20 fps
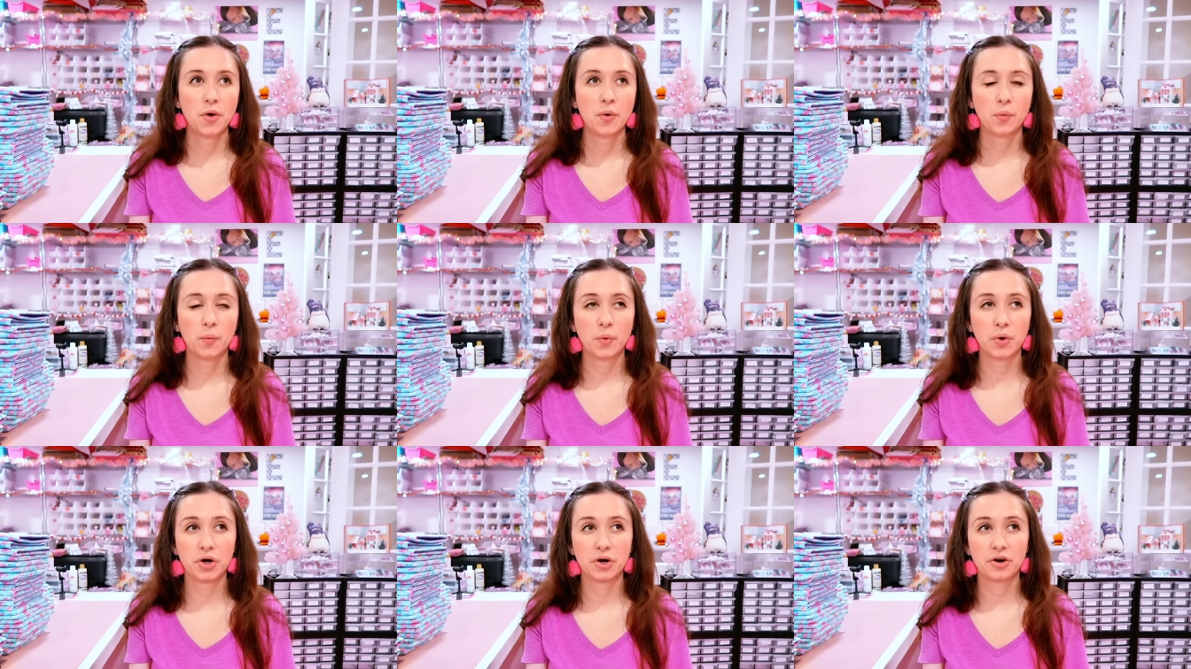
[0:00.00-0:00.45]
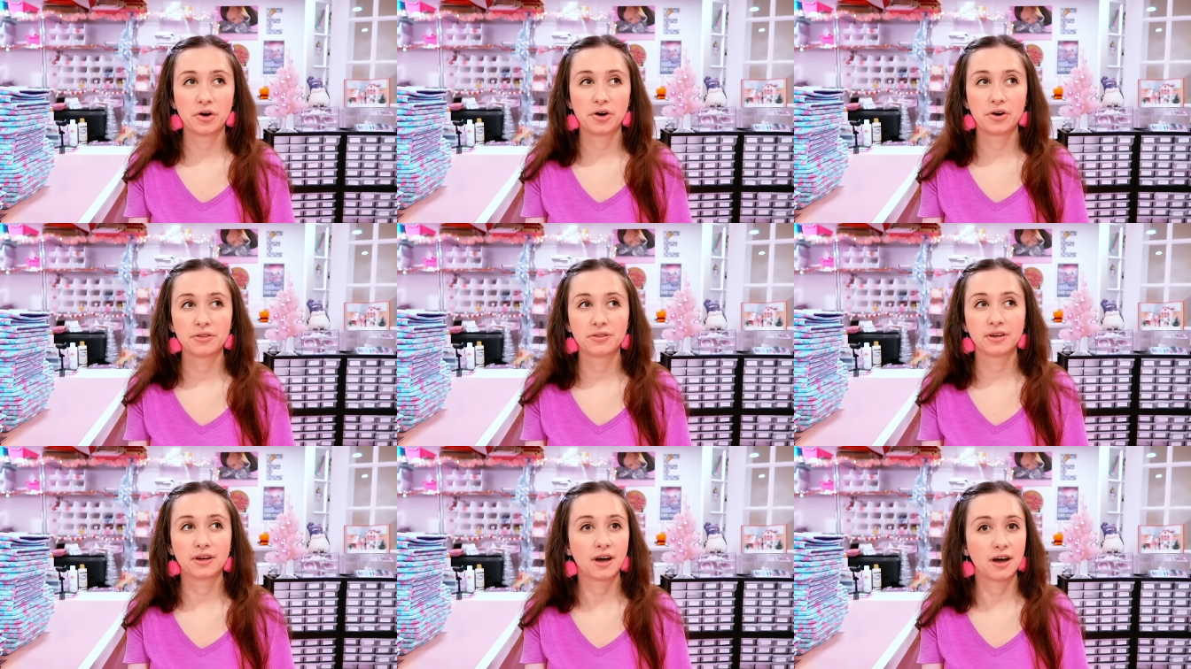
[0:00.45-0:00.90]

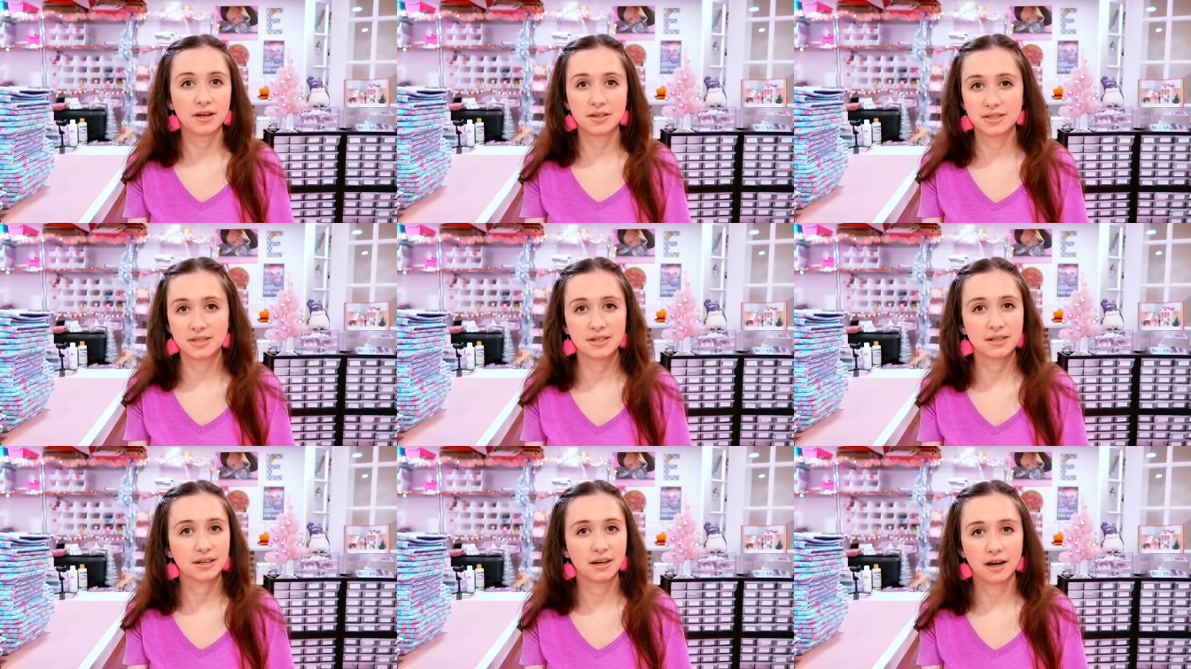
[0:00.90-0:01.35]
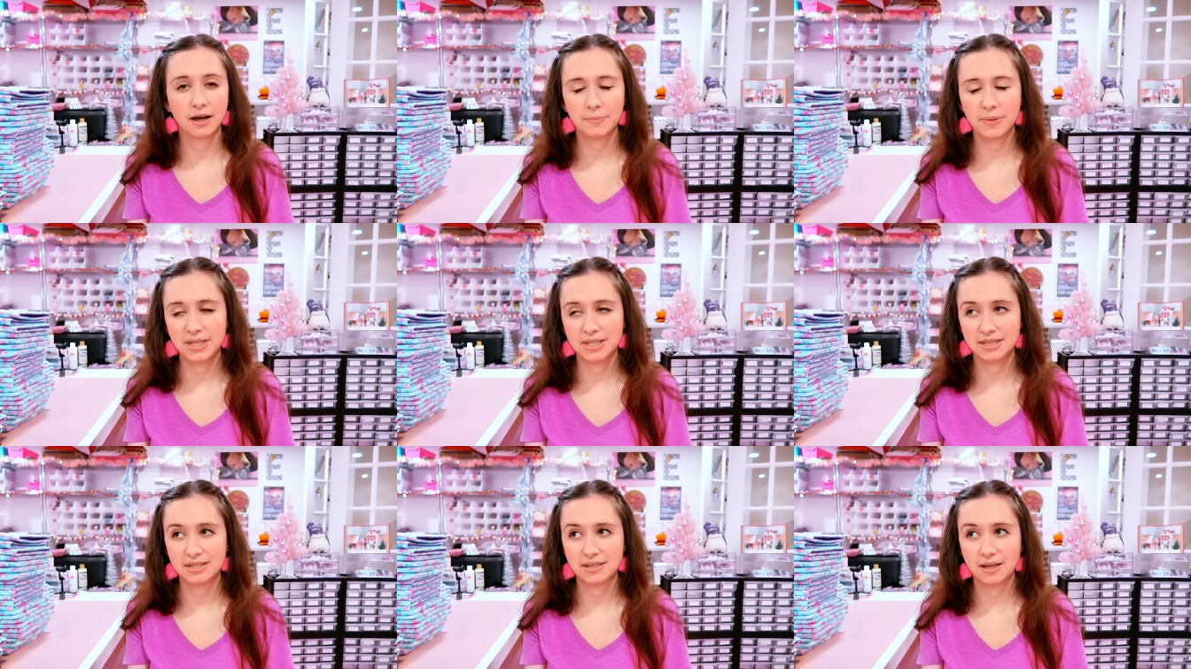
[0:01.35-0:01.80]
were the constant
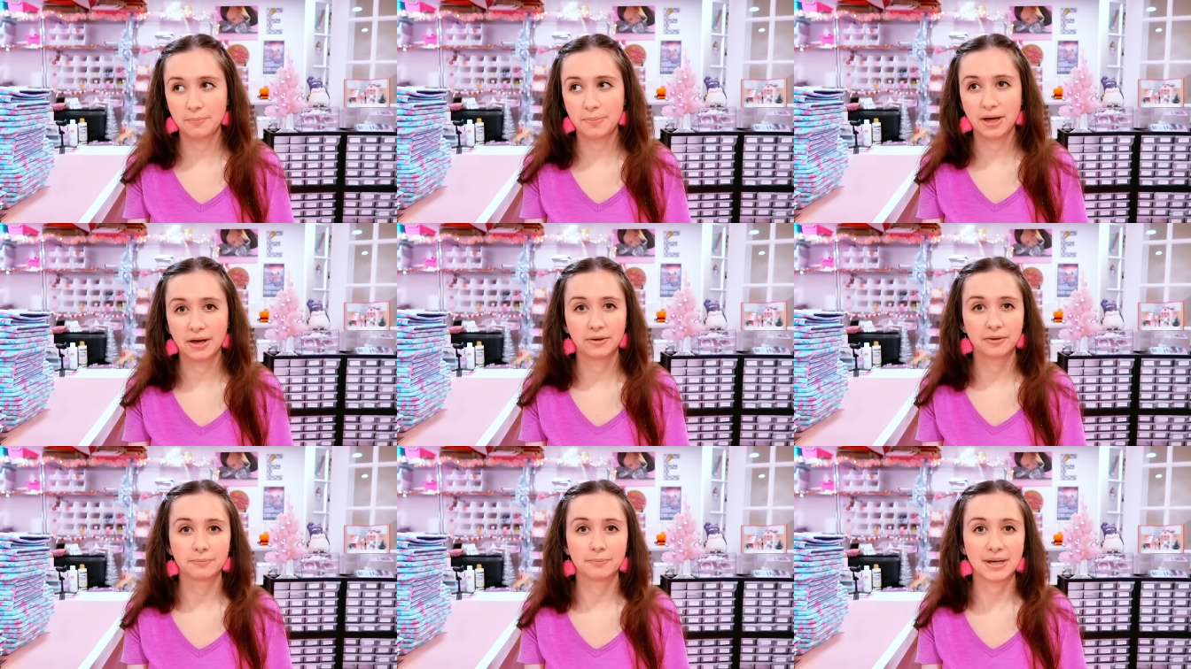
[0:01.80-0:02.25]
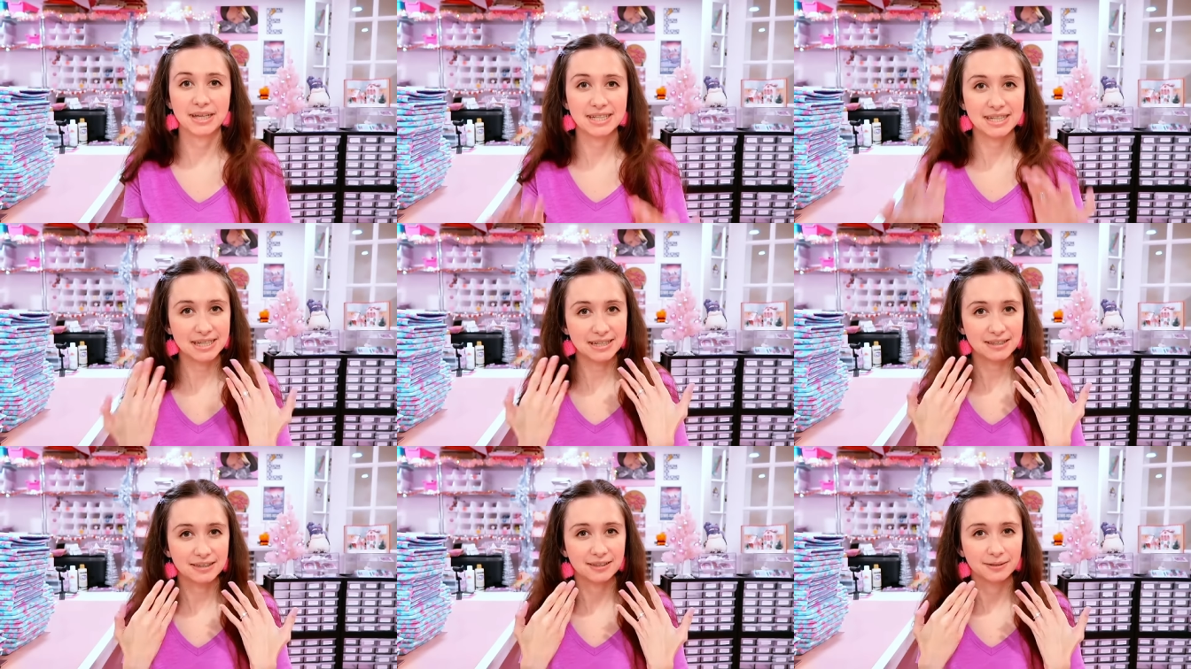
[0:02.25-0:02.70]
comments about my
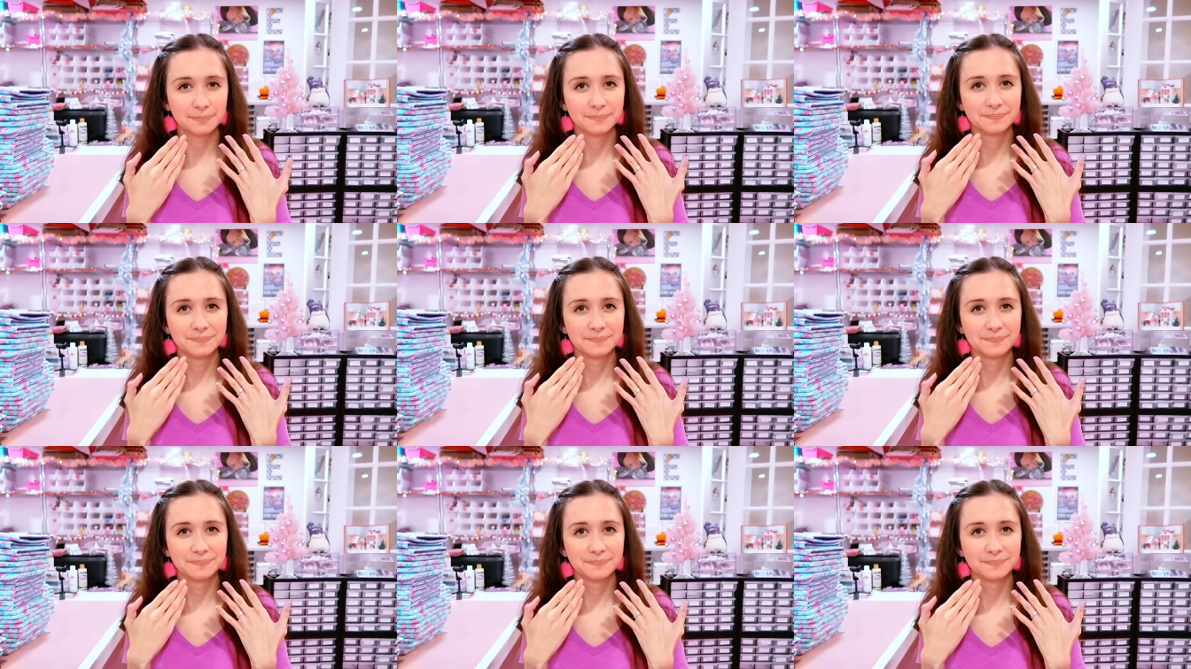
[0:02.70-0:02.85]
teeth.